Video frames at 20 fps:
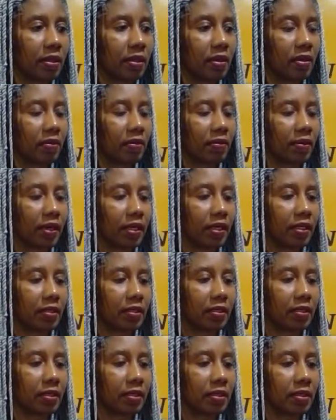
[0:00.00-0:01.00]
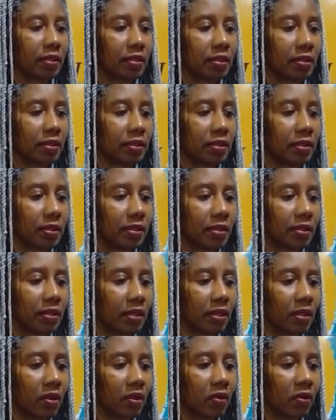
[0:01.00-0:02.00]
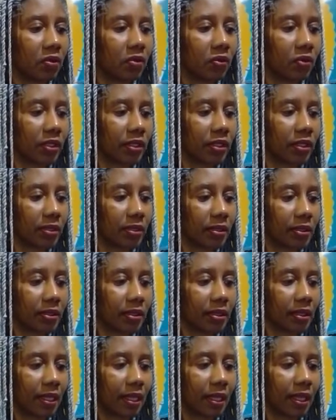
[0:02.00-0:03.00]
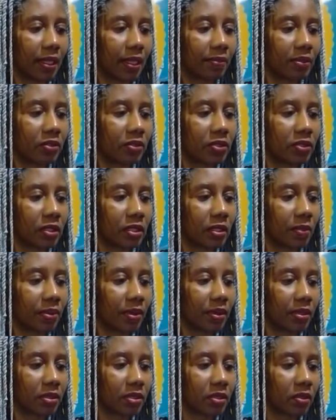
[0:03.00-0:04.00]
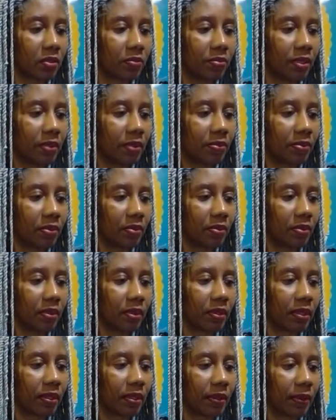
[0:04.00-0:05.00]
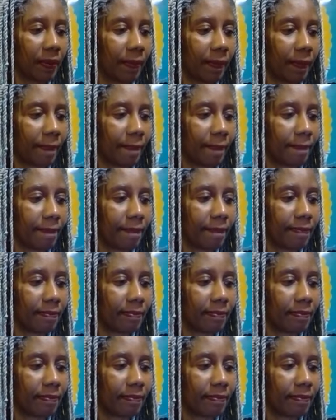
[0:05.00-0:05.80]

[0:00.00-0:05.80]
all right. Hold on. I'm losing the Periscope people. So, if you see me,